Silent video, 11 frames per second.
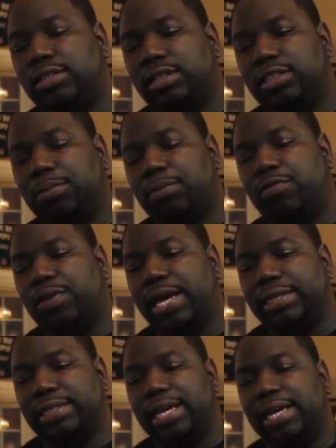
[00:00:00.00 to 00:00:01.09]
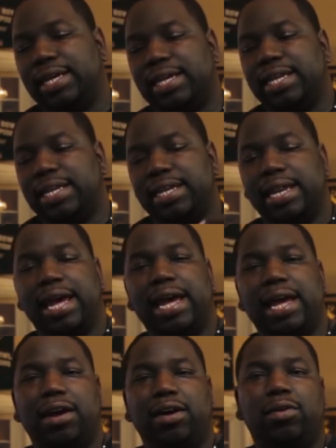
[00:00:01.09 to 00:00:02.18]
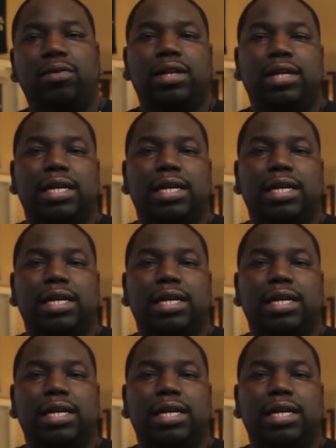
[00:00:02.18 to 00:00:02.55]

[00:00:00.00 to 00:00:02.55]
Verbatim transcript: to the simple fact that now